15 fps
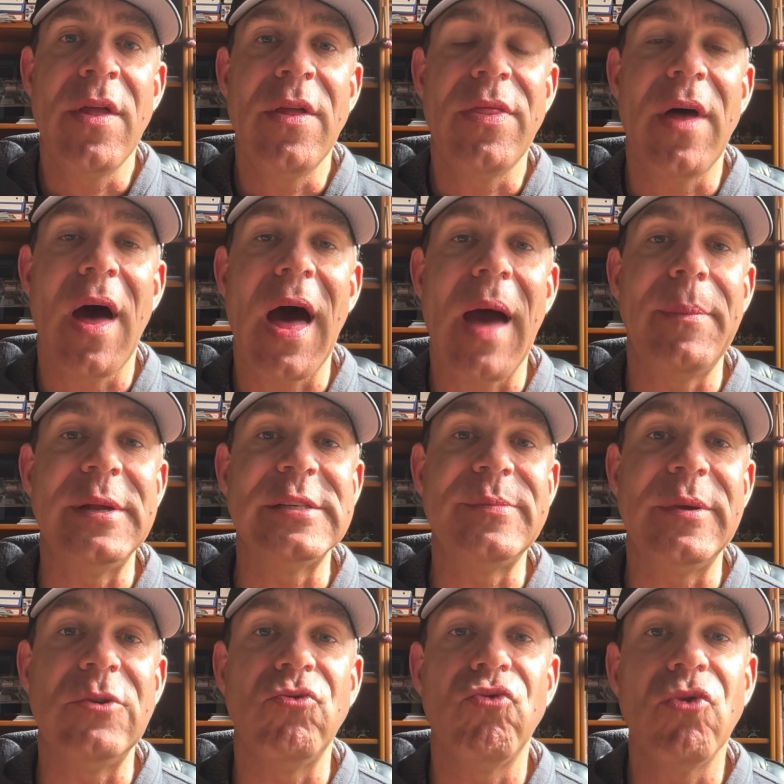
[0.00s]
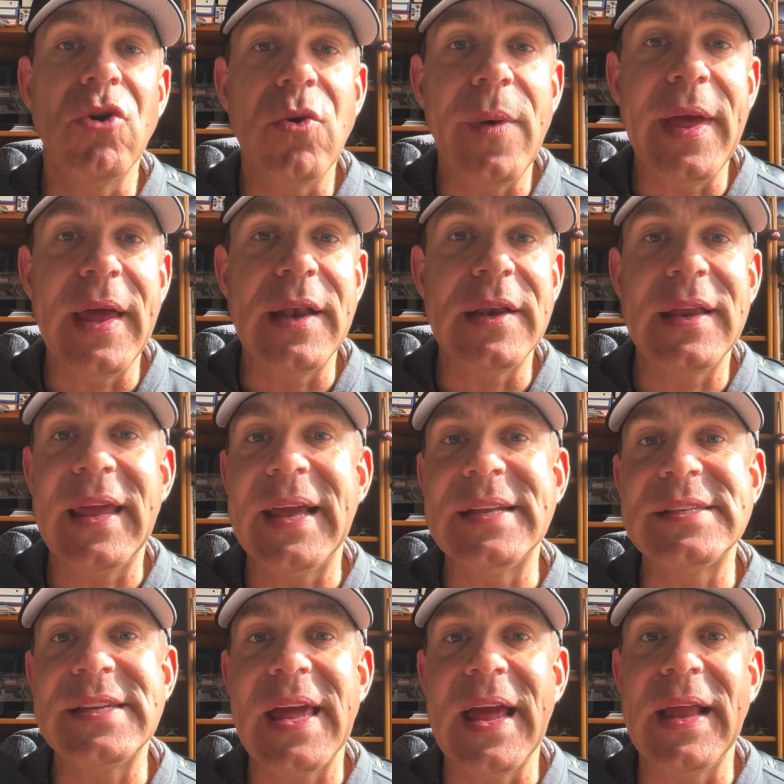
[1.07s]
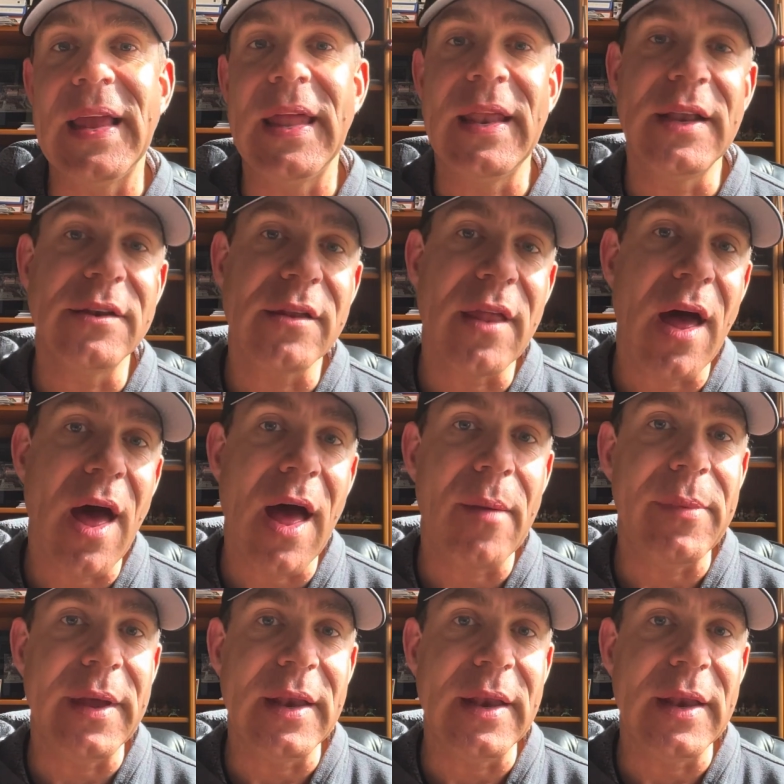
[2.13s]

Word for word: the hobby's been ruined kids can't get into the hobby